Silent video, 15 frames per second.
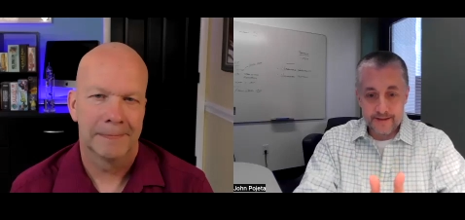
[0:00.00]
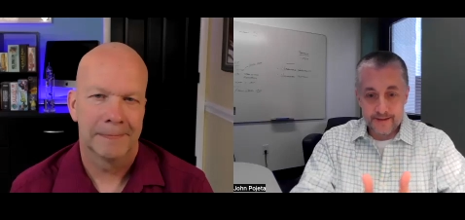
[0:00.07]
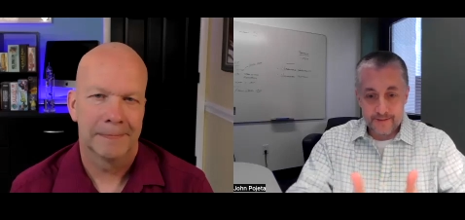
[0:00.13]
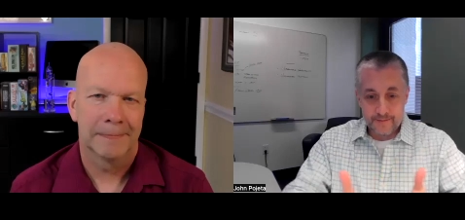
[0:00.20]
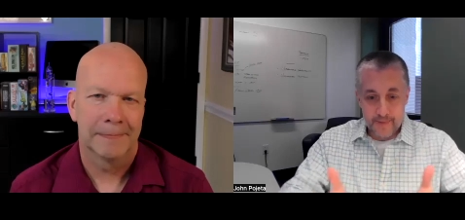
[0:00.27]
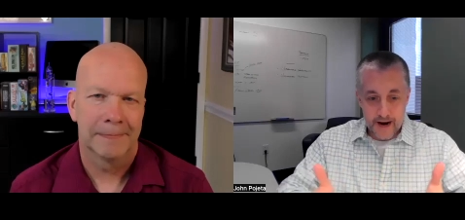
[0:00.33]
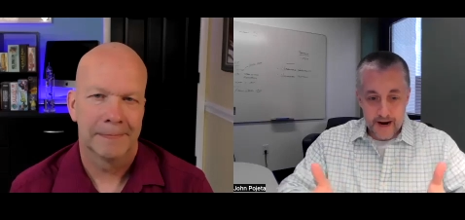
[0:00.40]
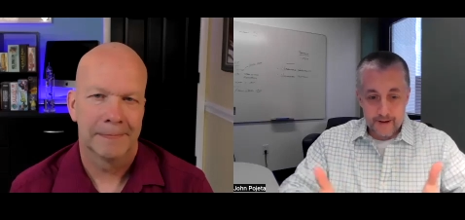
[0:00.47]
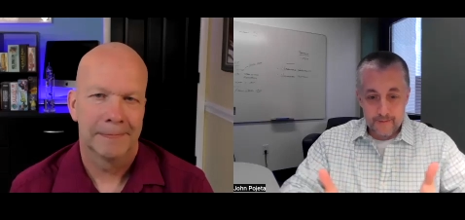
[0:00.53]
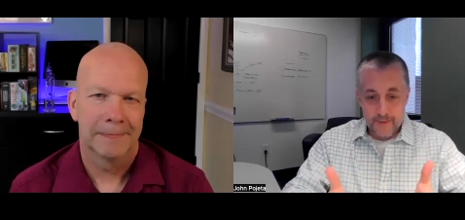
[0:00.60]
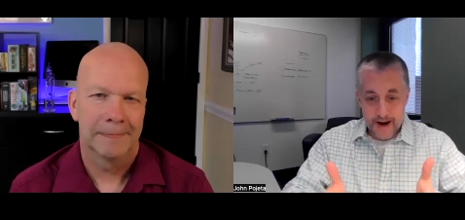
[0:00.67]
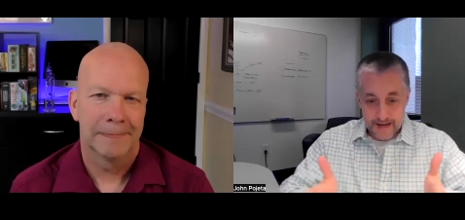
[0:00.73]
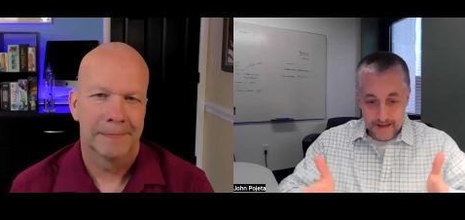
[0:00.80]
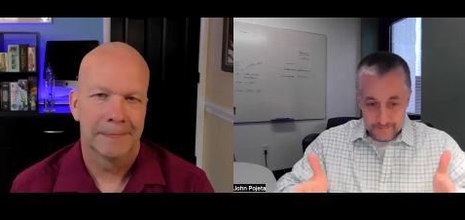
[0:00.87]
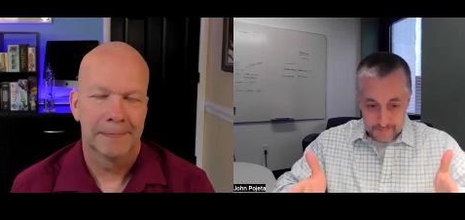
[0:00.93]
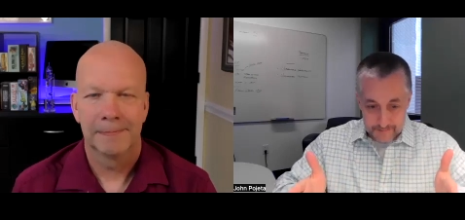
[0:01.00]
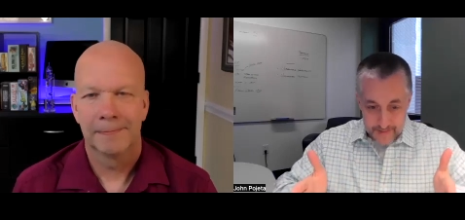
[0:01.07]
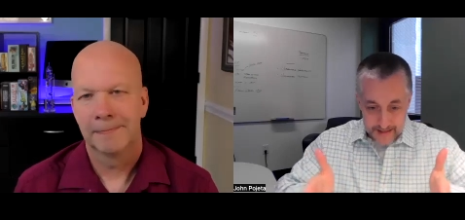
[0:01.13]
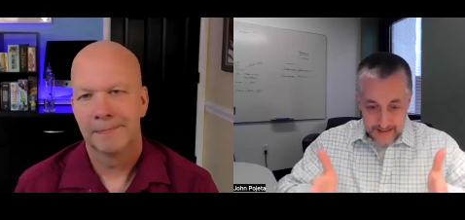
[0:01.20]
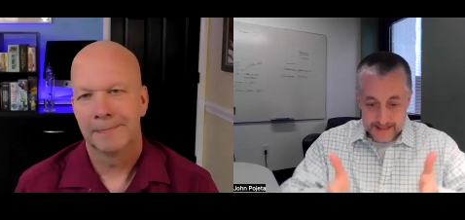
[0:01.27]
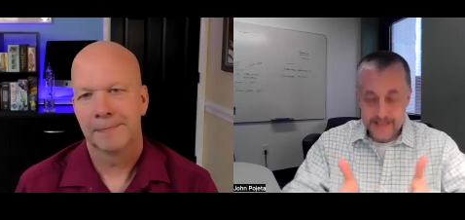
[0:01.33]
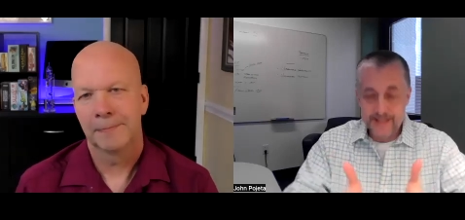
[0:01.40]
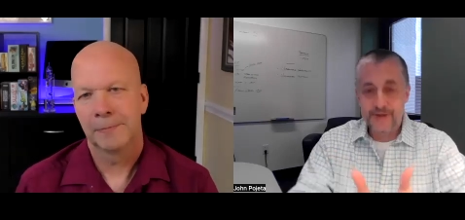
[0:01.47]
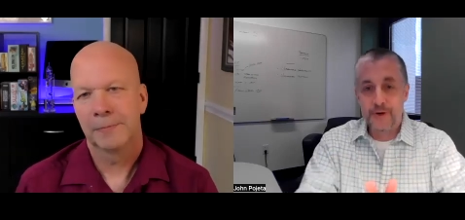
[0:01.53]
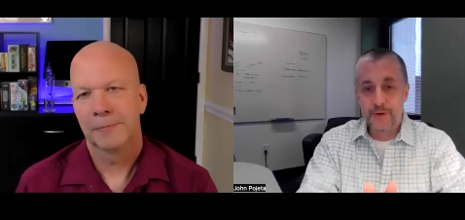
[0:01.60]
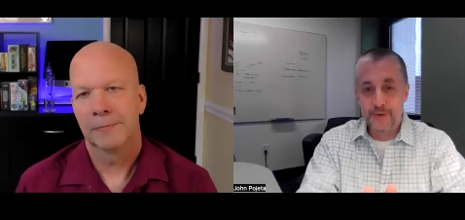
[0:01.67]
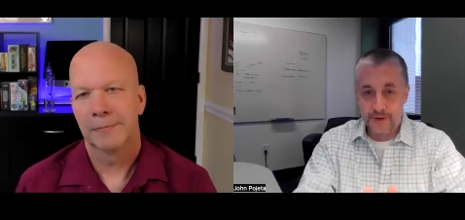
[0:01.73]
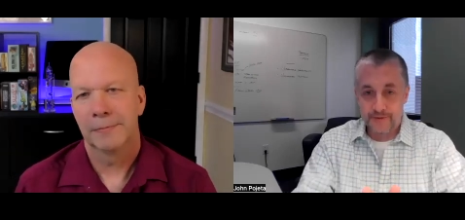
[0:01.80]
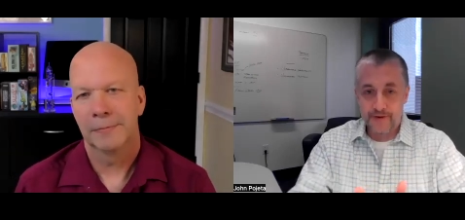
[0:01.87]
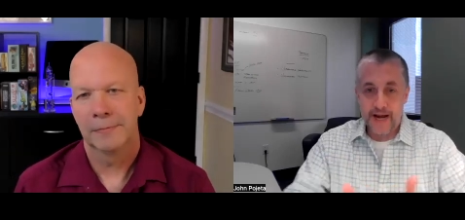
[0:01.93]
Speaker 1: my, my, my ego
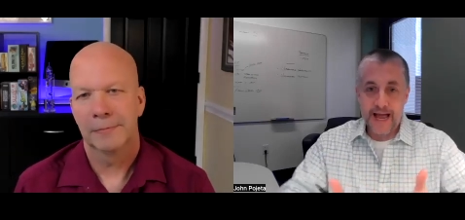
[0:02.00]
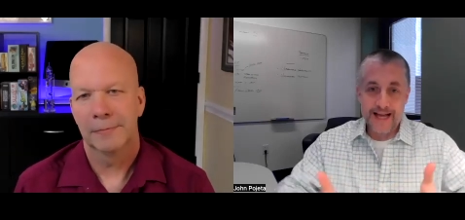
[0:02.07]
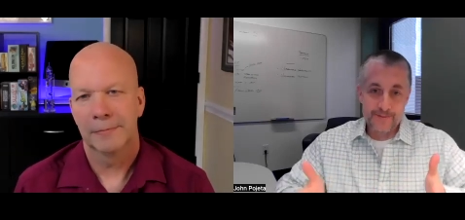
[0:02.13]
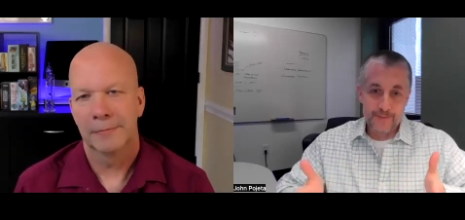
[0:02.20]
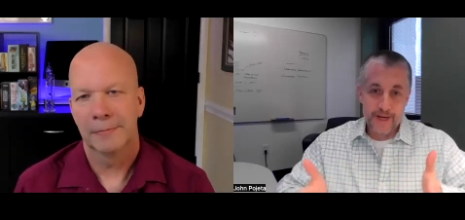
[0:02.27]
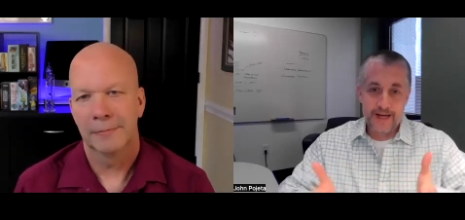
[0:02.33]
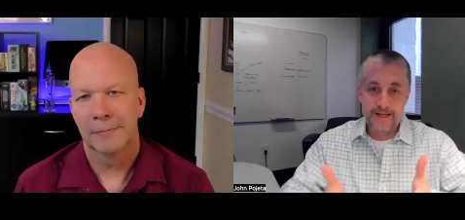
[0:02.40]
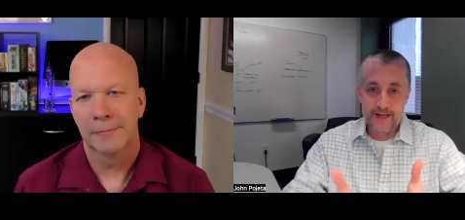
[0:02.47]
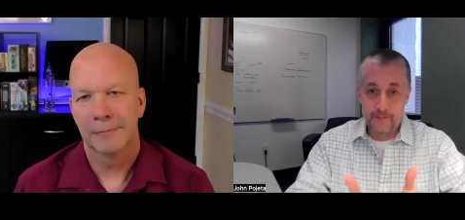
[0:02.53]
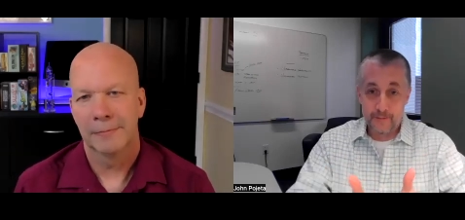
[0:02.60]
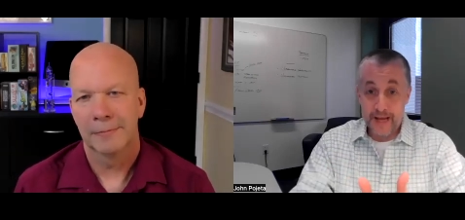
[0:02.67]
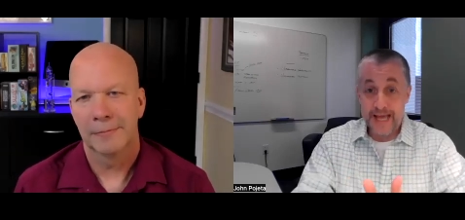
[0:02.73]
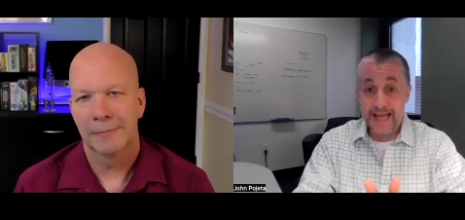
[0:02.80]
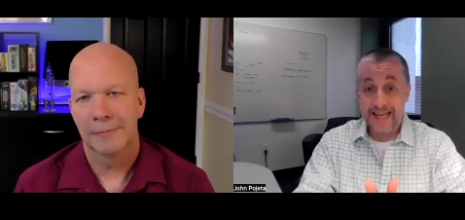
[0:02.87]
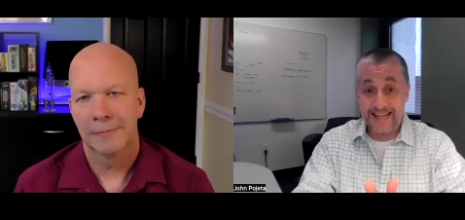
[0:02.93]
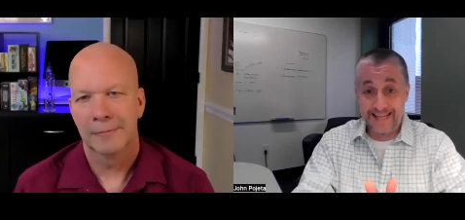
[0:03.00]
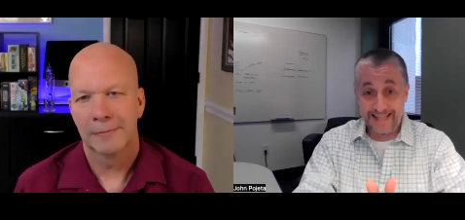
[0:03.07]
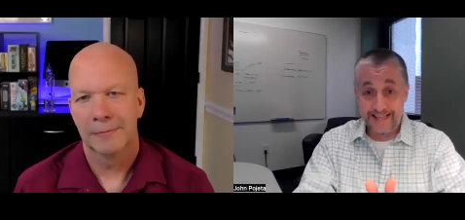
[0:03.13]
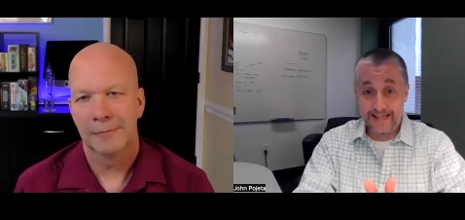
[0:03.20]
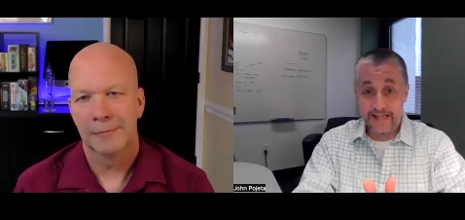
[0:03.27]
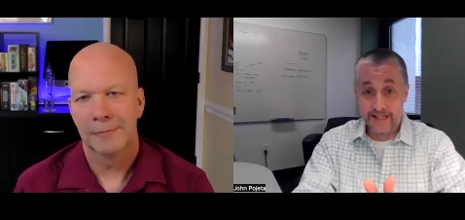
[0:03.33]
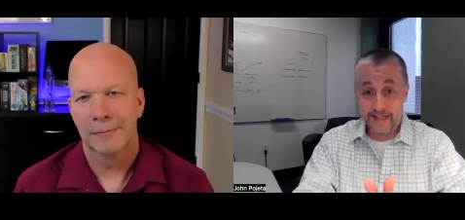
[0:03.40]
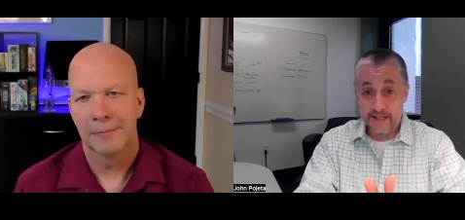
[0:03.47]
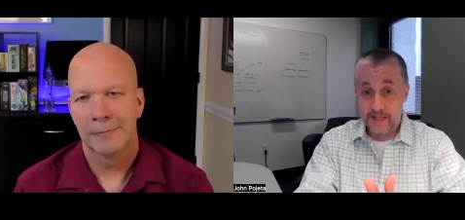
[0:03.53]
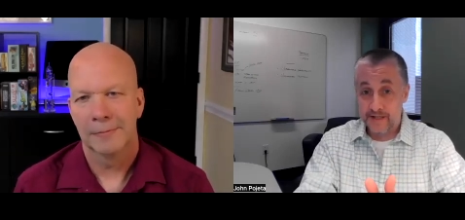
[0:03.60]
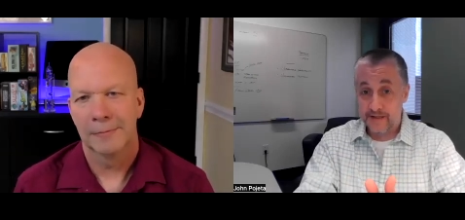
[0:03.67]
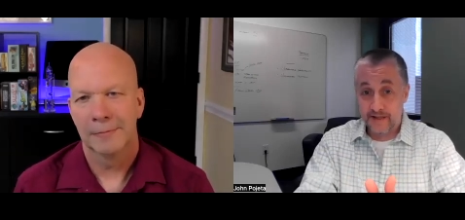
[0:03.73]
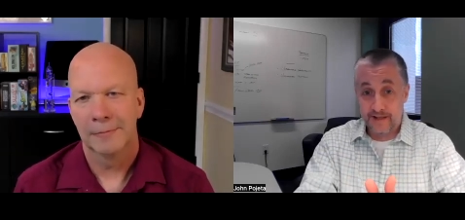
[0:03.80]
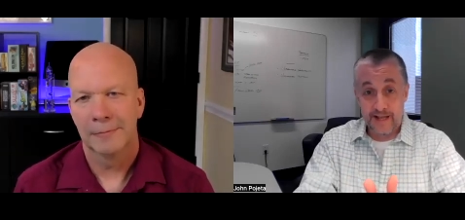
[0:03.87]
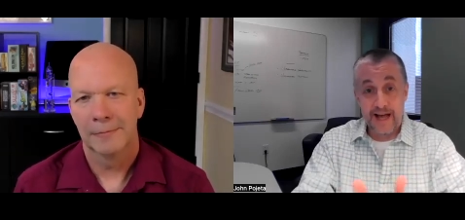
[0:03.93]
driven aspect and paid
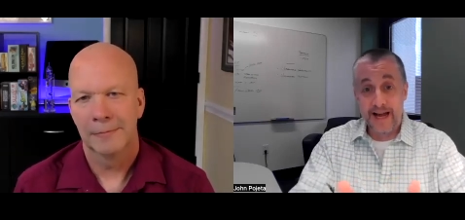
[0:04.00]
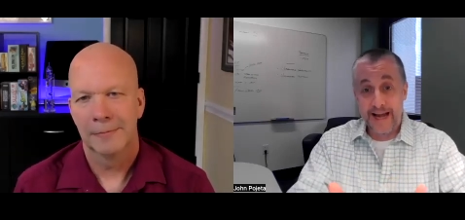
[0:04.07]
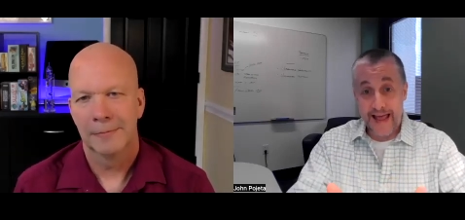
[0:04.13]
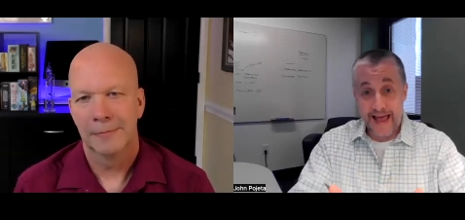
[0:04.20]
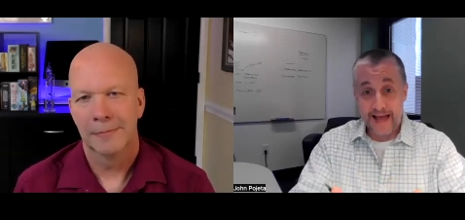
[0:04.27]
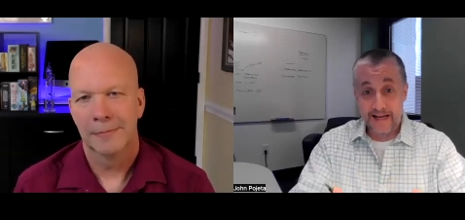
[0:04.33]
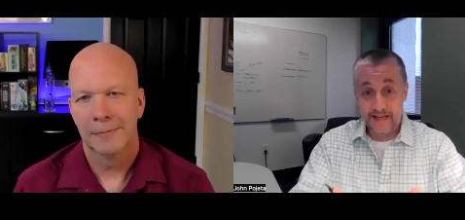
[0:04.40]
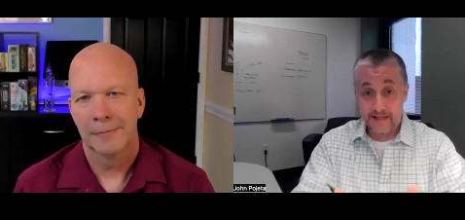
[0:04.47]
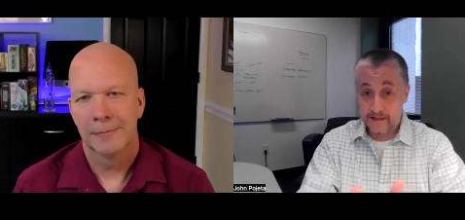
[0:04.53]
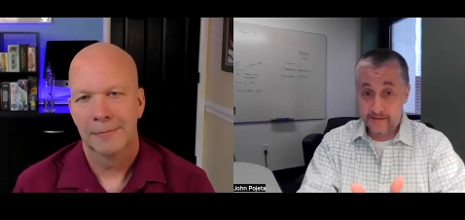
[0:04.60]
is client A C,